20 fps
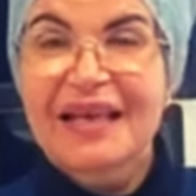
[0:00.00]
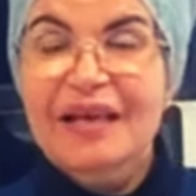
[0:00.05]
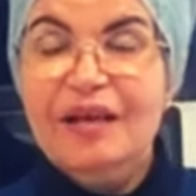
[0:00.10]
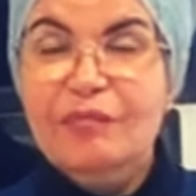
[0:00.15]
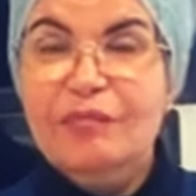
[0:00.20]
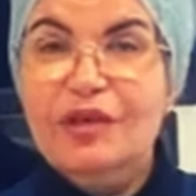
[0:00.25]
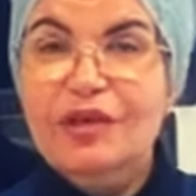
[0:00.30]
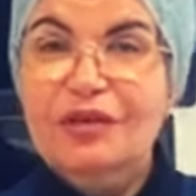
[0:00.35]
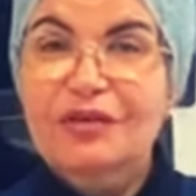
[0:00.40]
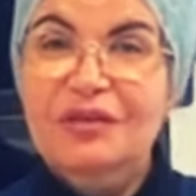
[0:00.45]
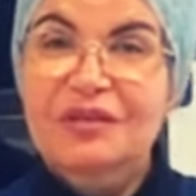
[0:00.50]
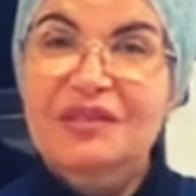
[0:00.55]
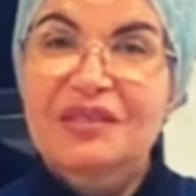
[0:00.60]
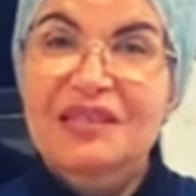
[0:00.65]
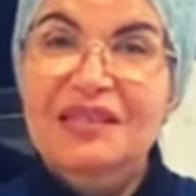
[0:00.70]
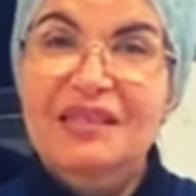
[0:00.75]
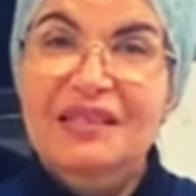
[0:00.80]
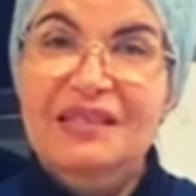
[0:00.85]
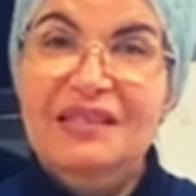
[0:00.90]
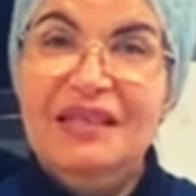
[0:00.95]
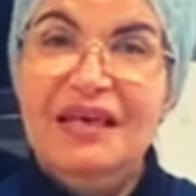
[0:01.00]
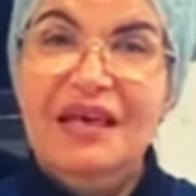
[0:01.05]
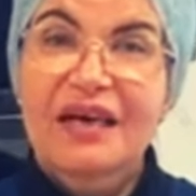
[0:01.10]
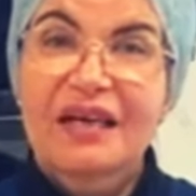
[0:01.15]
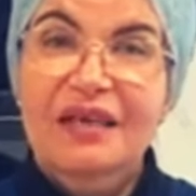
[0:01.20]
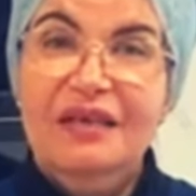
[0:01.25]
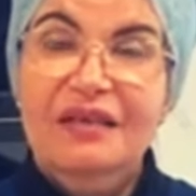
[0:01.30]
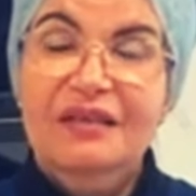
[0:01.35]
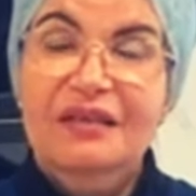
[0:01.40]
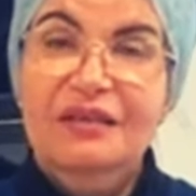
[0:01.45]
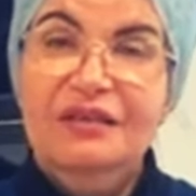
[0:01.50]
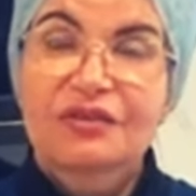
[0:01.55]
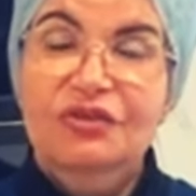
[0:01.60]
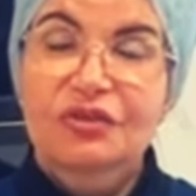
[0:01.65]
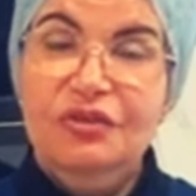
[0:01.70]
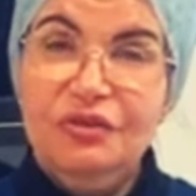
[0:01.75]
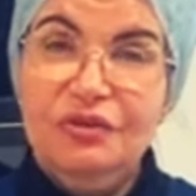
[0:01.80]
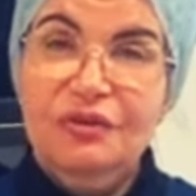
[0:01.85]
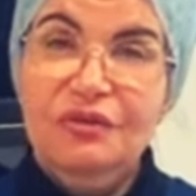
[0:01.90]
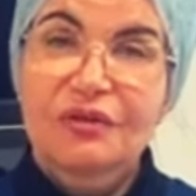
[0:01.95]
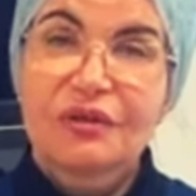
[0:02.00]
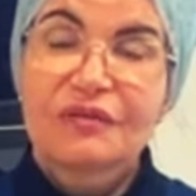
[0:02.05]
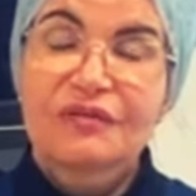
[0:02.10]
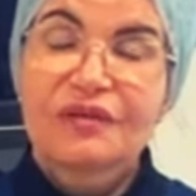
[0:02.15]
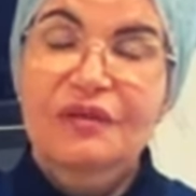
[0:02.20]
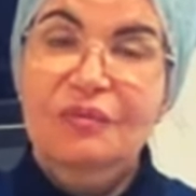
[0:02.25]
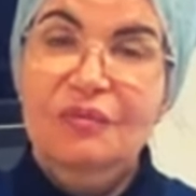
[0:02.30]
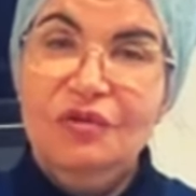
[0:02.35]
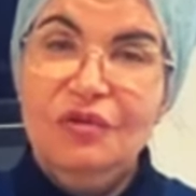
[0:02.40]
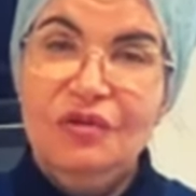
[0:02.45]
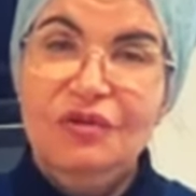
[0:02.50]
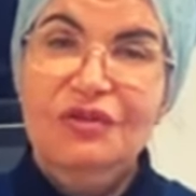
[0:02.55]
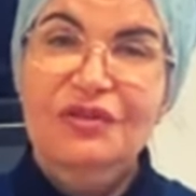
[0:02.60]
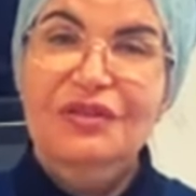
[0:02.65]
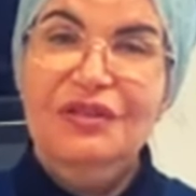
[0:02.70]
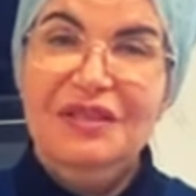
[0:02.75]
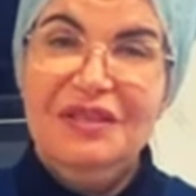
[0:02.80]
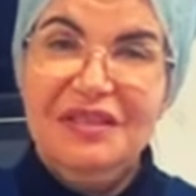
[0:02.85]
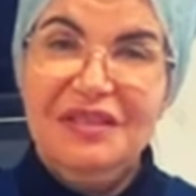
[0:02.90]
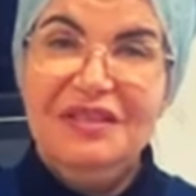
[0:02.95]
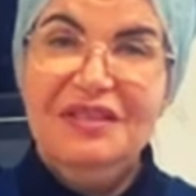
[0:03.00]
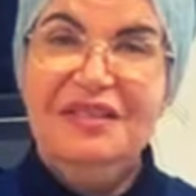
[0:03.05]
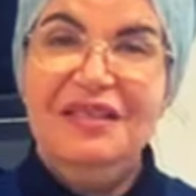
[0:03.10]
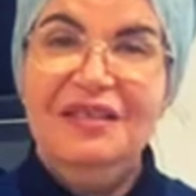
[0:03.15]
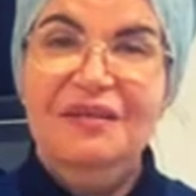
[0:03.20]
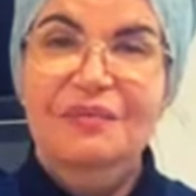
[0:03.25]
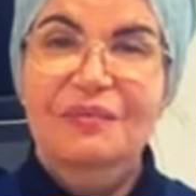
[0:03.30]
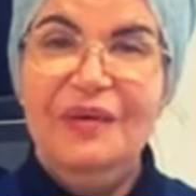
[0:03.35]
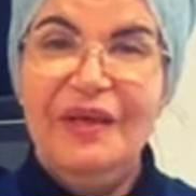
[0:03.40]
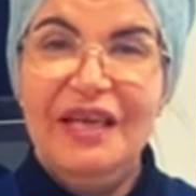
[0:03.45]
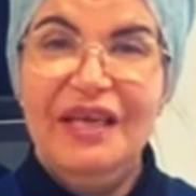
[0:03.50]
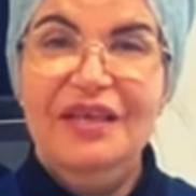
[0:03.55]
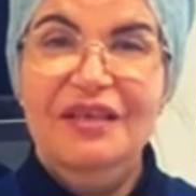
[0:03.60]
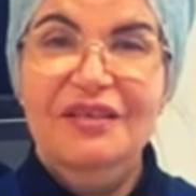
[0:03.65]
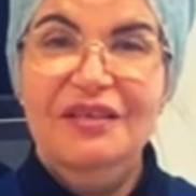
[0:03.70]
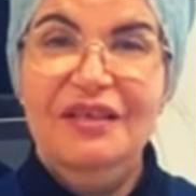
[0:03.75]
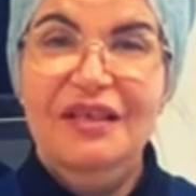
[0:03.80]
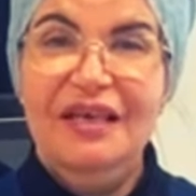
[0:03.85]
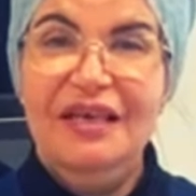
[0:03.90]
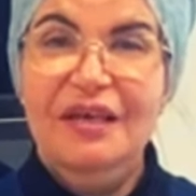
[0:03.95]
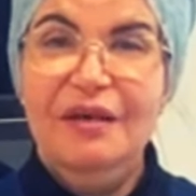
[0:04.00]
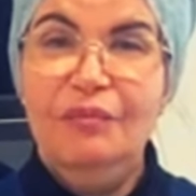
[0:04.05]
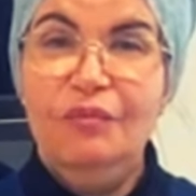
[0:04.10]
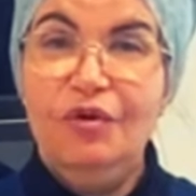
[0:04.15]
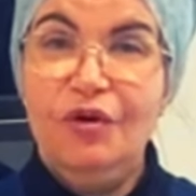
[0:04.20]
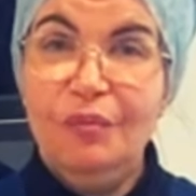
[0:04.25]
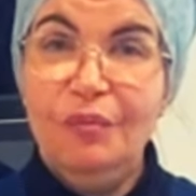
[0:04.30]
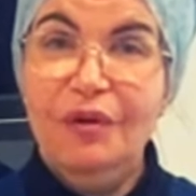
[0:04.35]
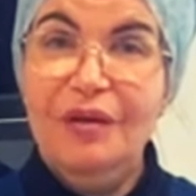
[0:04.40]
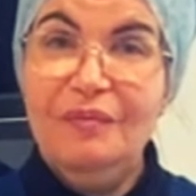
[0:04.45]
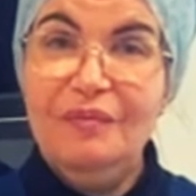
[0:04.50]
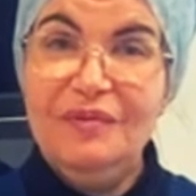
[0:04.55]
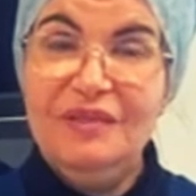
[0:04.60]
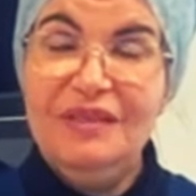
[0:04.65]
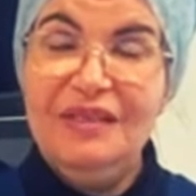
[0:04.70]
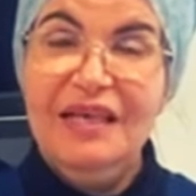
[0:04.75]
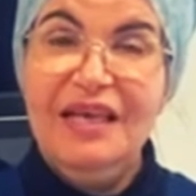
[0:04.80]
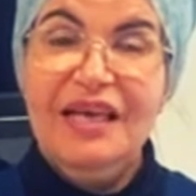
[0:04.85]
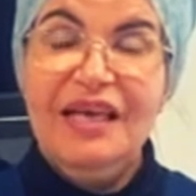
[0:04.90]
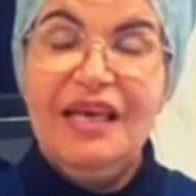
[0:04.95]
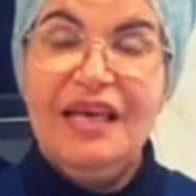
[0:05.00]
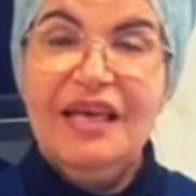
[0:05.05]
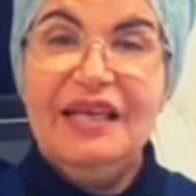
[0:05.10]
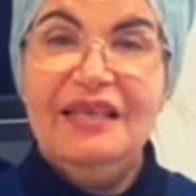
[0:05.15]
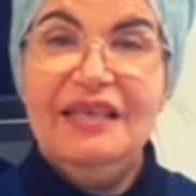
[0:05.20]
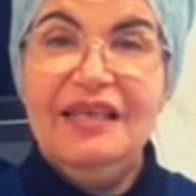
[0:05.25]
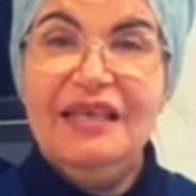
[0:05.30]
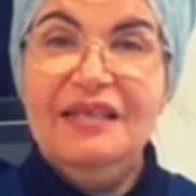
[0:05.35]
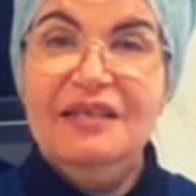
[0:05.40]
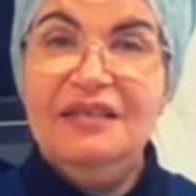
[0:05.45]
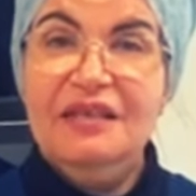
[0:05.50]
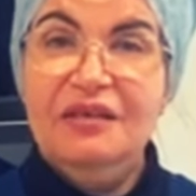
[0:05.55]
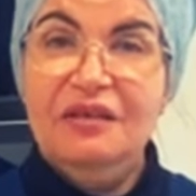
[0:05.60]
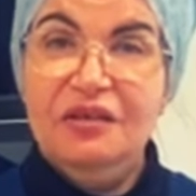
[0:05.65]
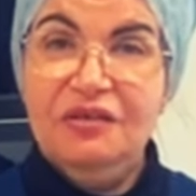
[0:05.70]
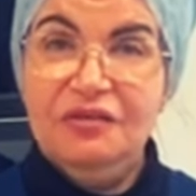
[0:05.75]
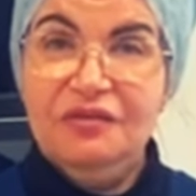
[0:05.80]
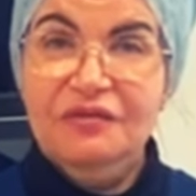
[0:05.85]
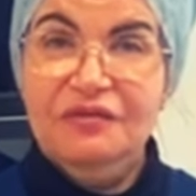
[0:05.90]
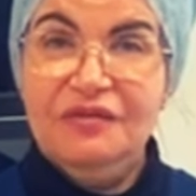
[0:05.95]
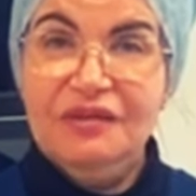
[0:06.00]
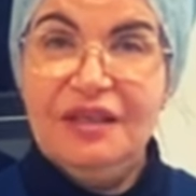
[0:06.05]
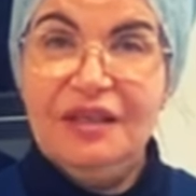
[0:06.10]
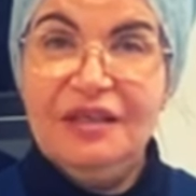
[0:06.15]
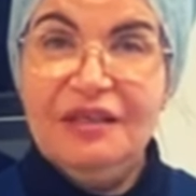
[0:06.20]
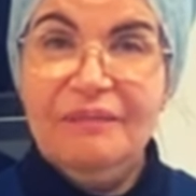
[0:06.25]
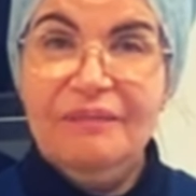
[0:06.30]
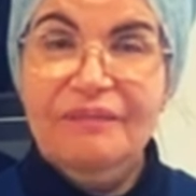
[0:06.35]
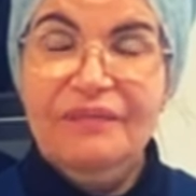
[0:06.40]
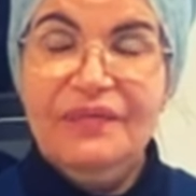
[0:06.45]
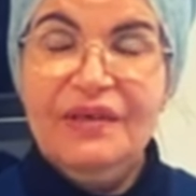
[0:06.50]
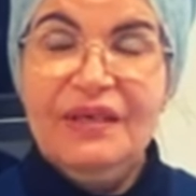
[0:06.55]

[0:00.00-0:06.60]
because these are 2 of the most resistant pain problems. It takes a lot of time.